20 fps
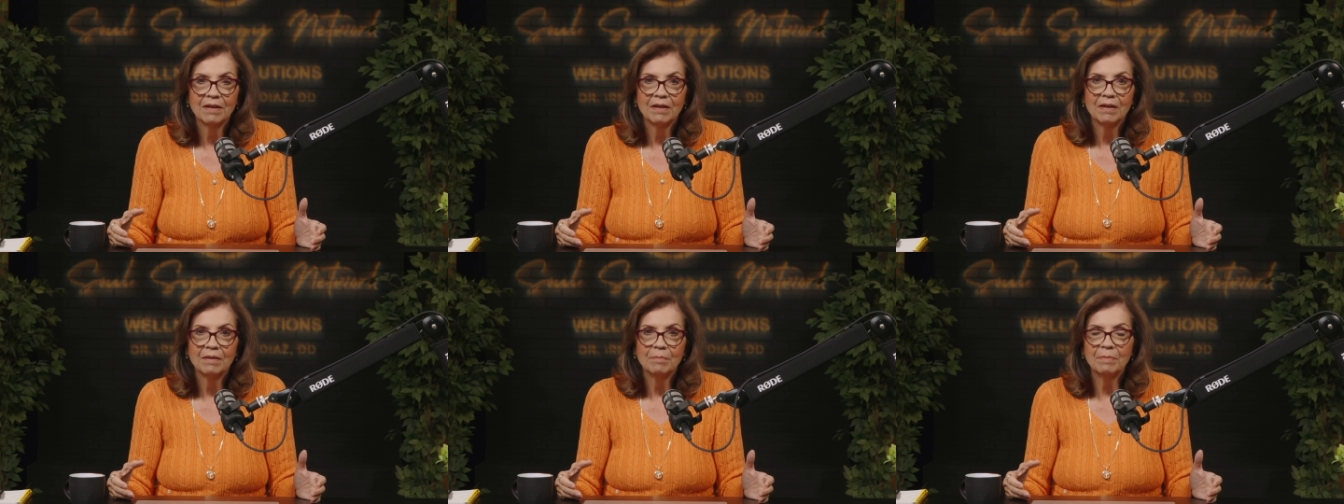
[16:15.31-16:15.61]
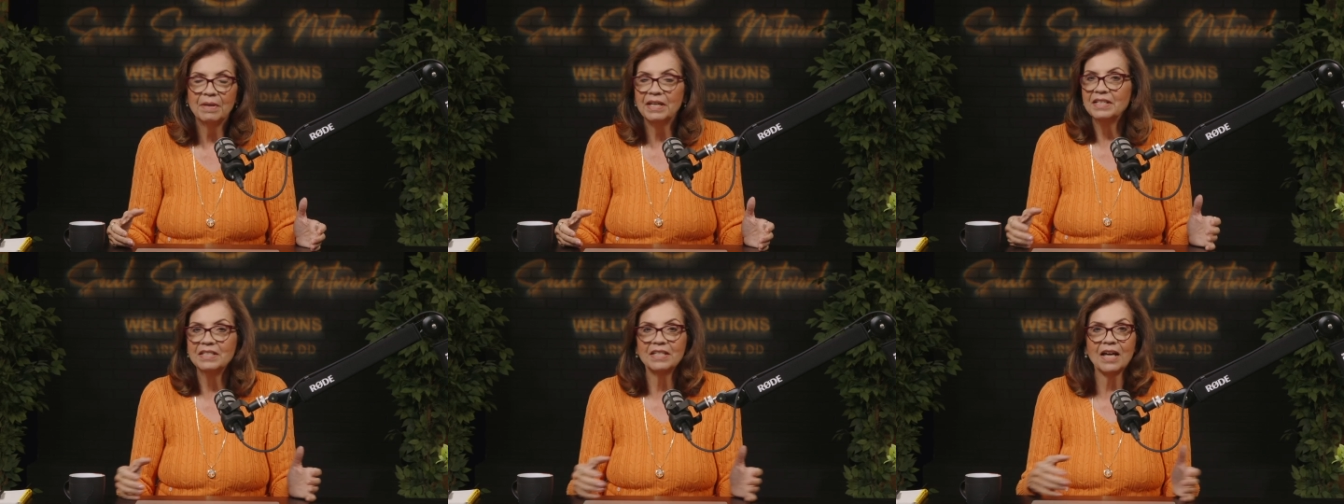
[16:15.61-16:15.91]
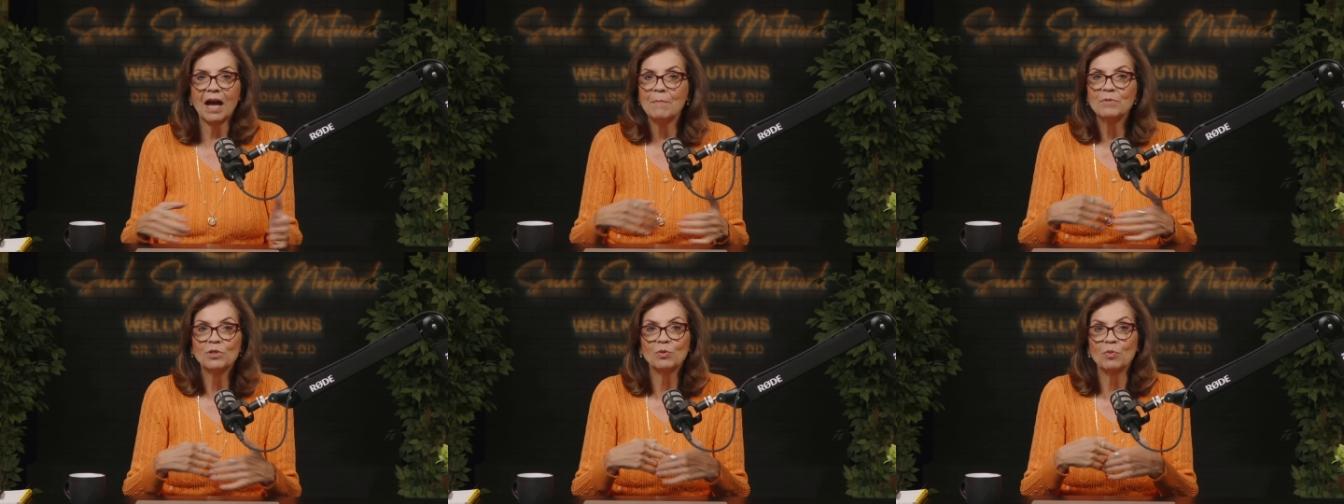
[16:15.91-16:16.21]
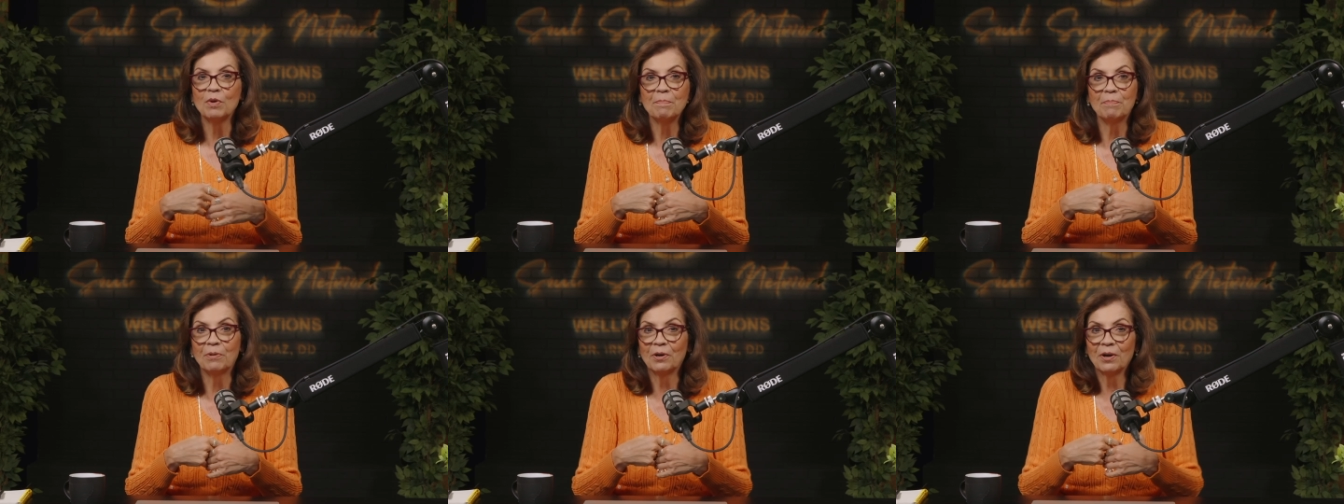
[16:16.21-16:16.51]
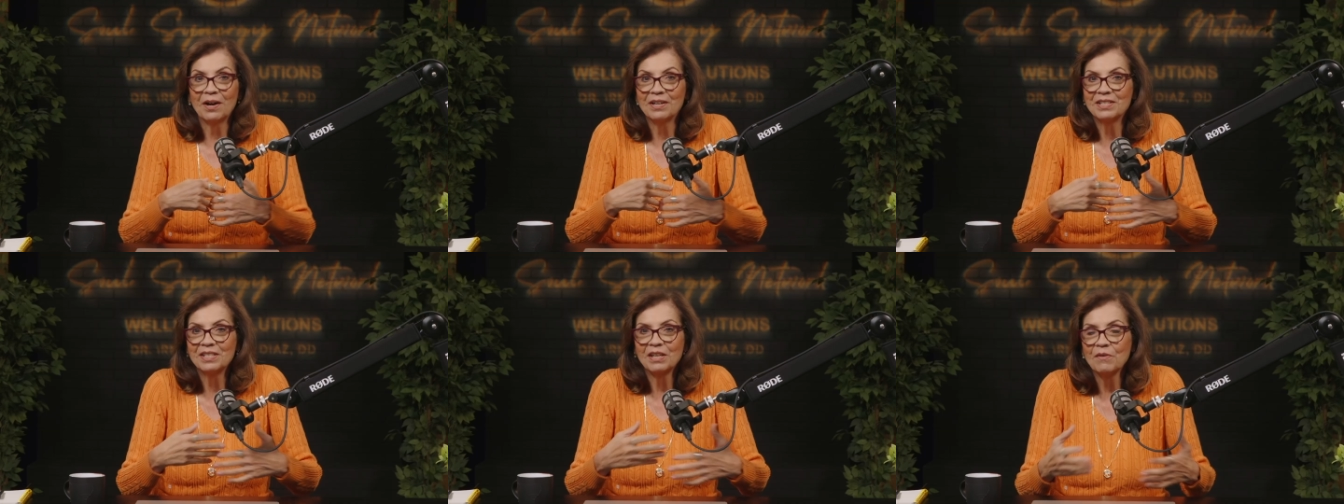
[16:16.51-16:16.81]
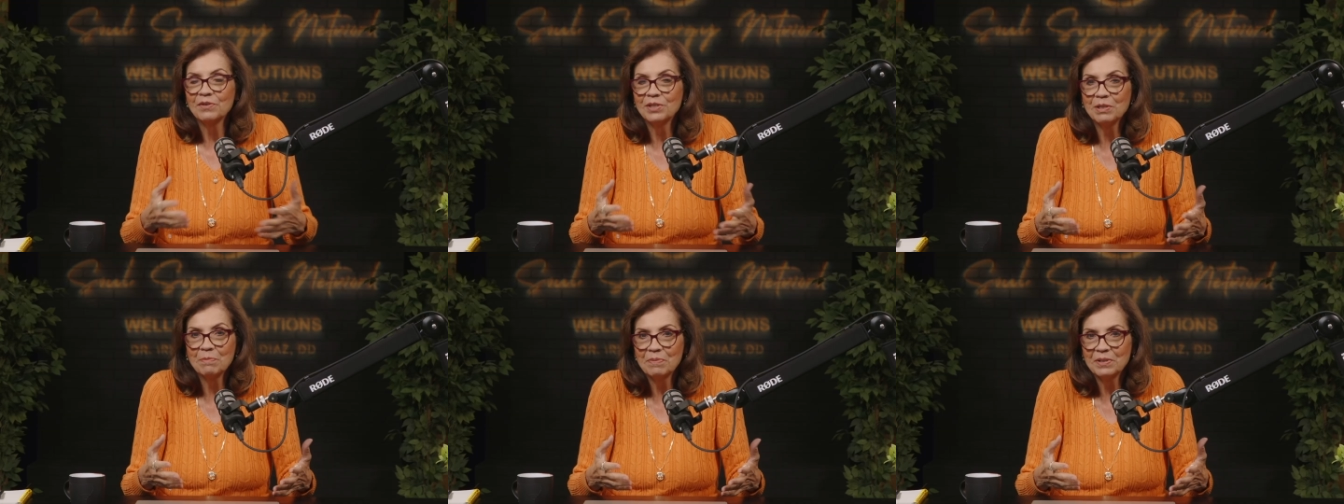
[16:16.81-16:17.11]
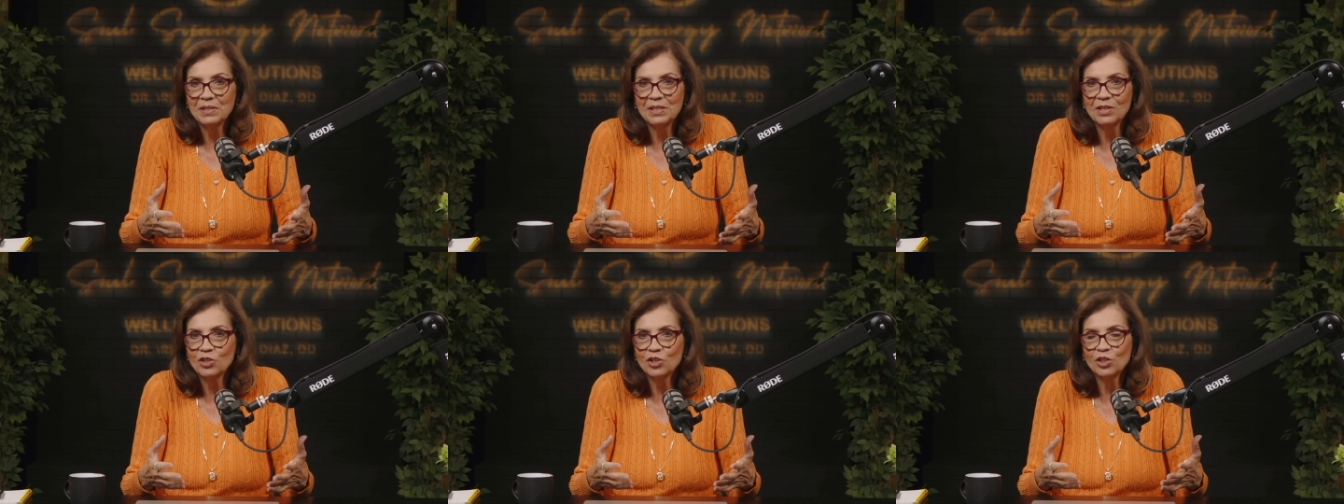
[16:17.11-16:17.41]
Many times we put ourselves in
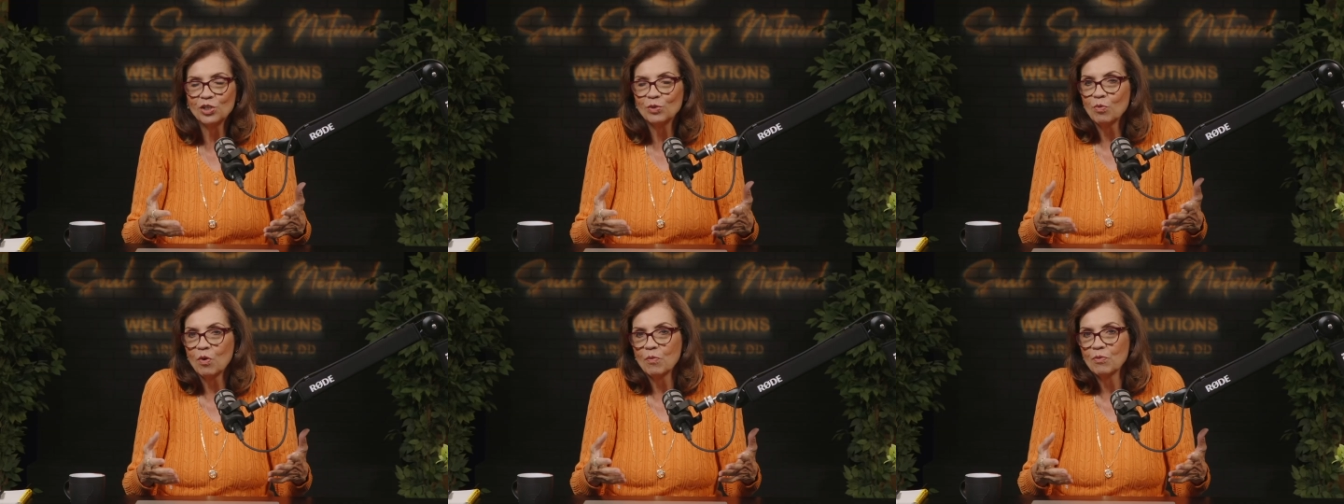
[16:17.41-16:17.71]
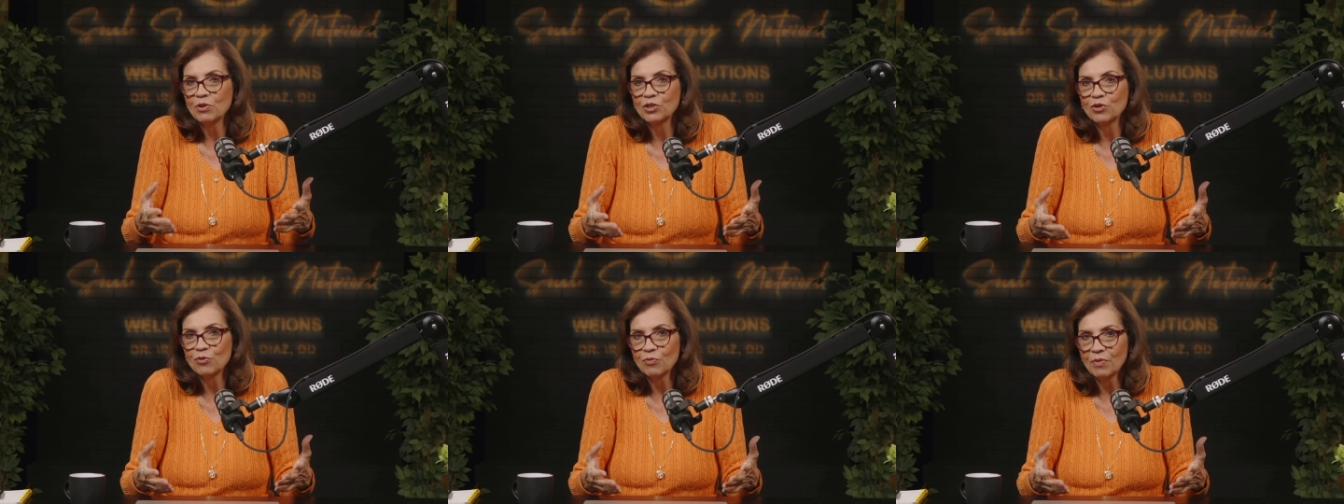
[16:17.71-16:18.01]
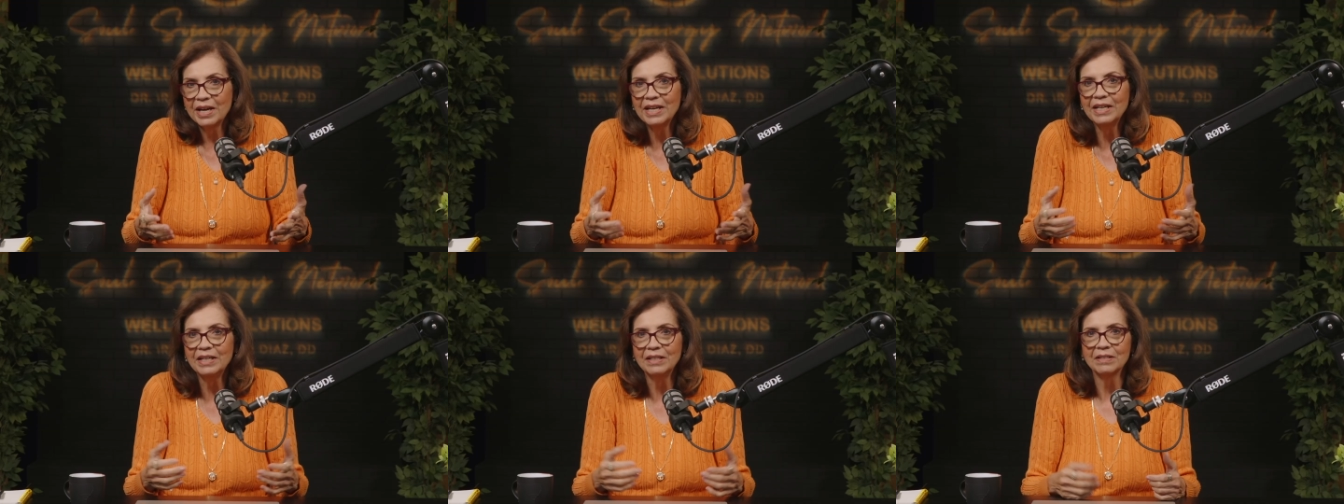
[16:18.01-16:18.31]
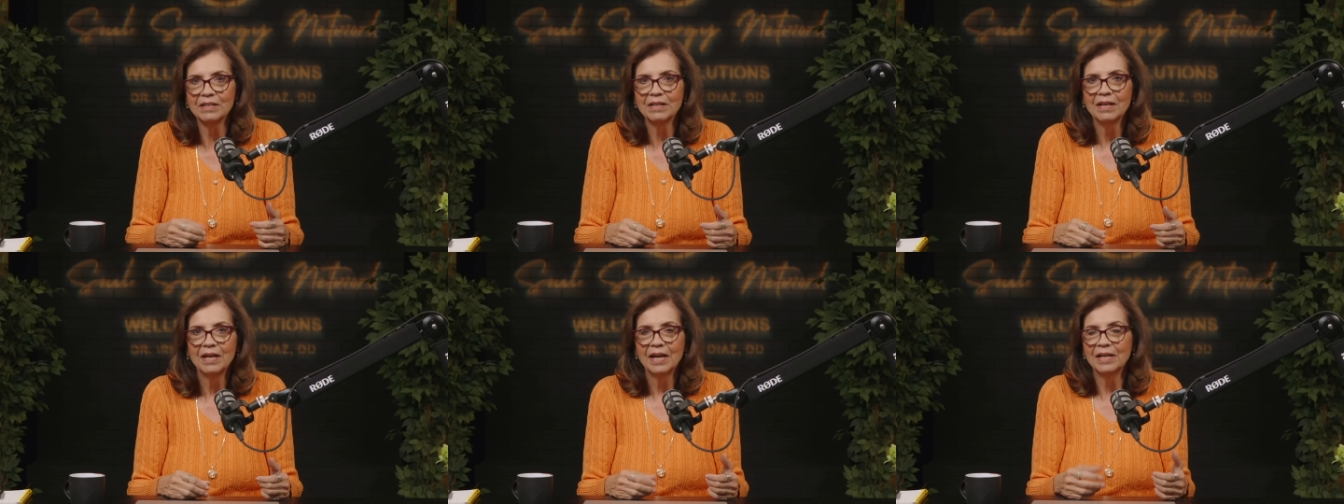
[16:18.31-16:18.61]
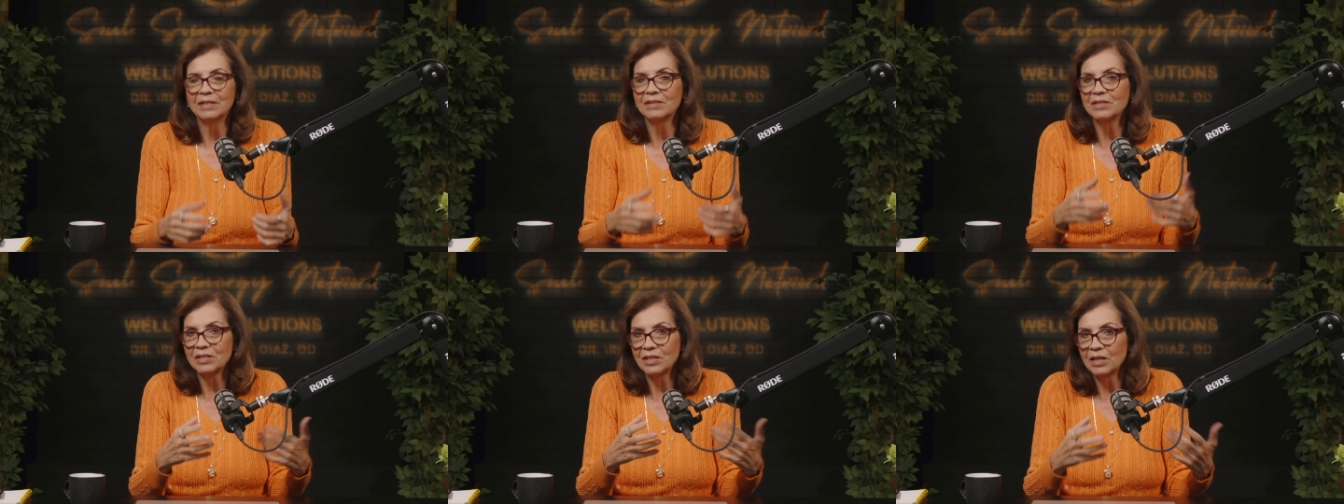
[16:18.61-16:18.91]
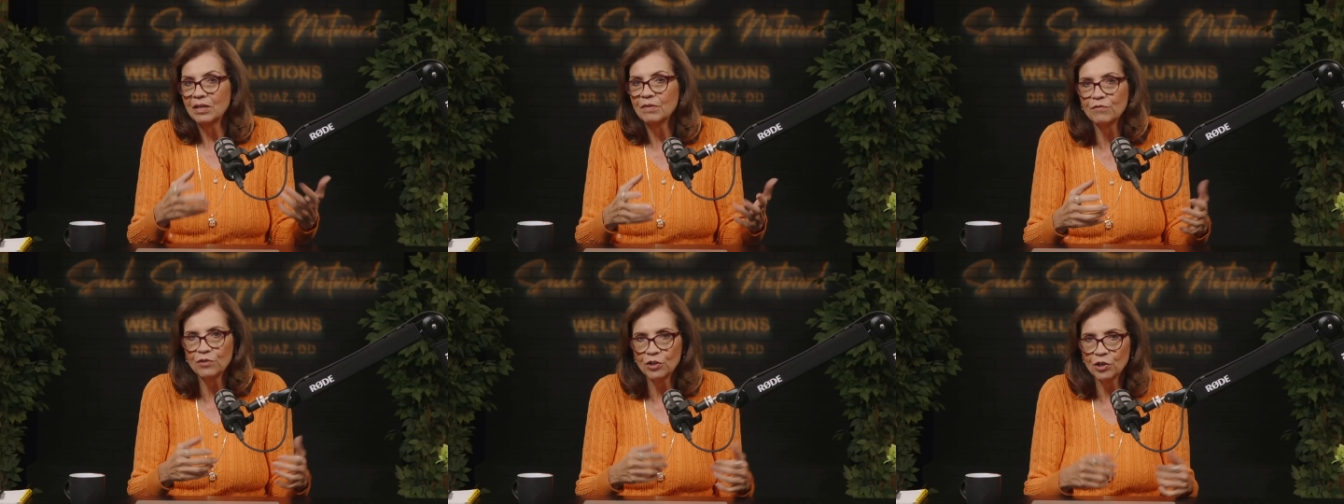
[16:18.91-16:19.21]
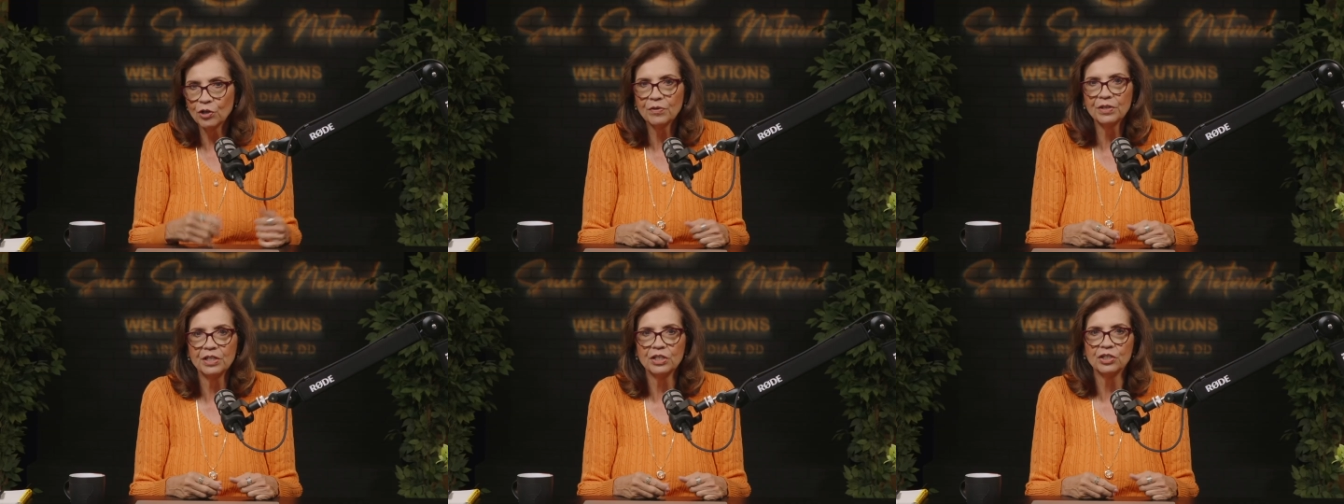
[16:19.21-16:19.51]
positions where we're drained instead of
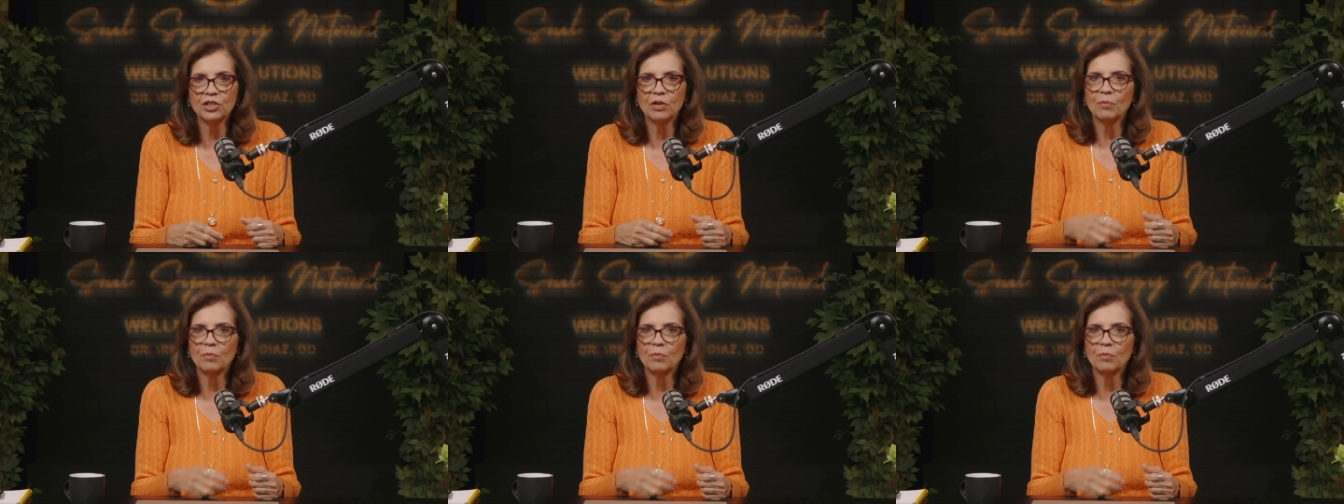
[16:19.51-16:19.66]
nourished,